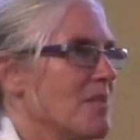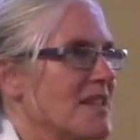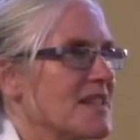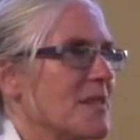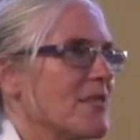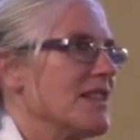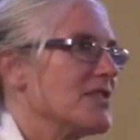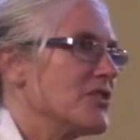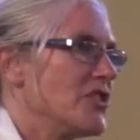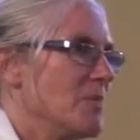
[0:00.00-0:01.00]
I said something really
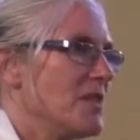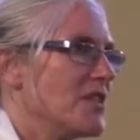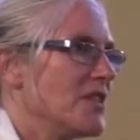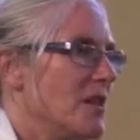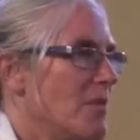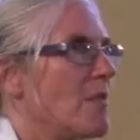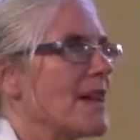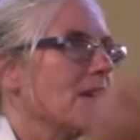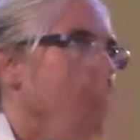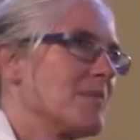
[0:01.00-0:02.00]
stupid to them. Oh my
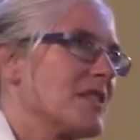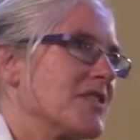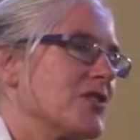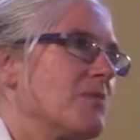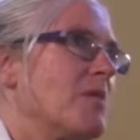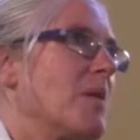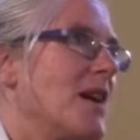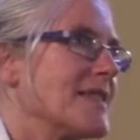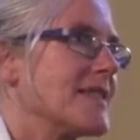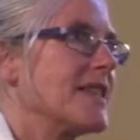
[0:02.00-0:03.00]
God, I'm such a stupid
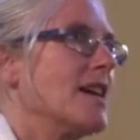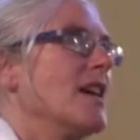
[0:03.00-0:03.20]
person.